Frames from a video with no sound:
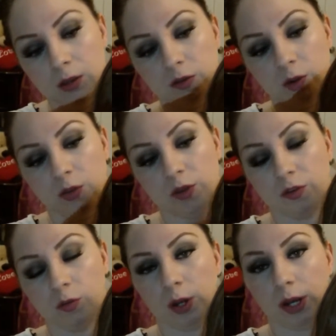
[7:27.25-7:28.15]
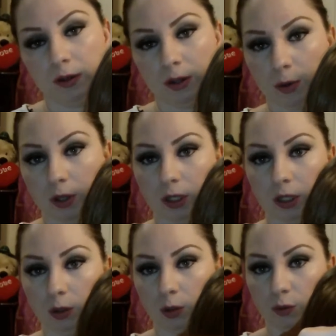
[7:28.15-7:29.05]
So this is what I typically
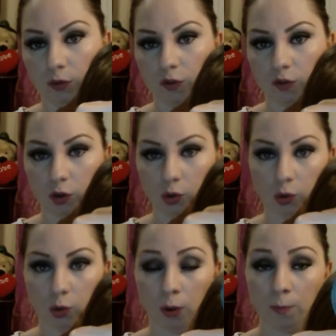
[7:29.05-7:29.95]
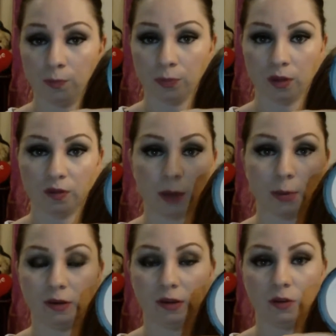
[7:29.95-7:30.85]
use to set
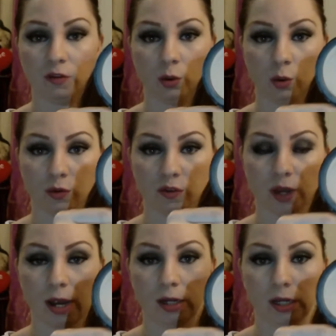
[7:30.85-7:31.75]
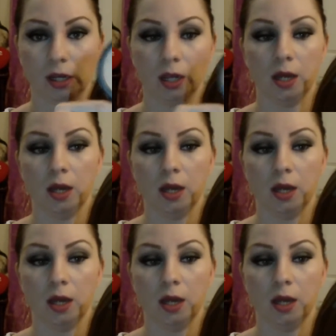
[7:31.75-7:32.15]
my T-zone, set any